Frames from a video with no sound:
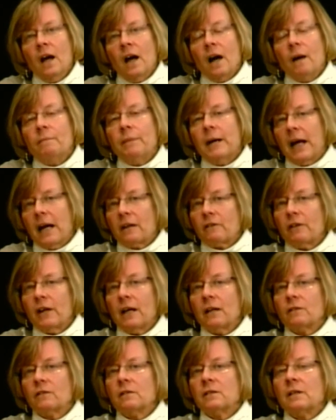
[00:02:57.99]
a
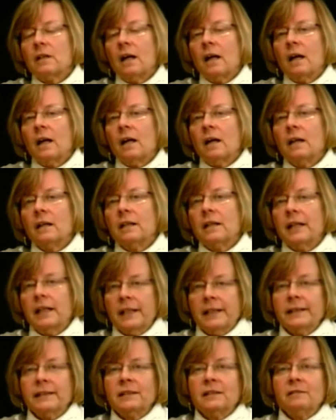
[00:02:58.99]
background uh,
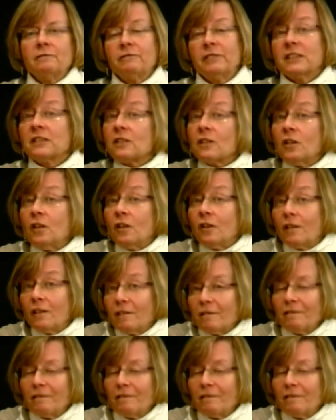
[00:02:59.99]
in physical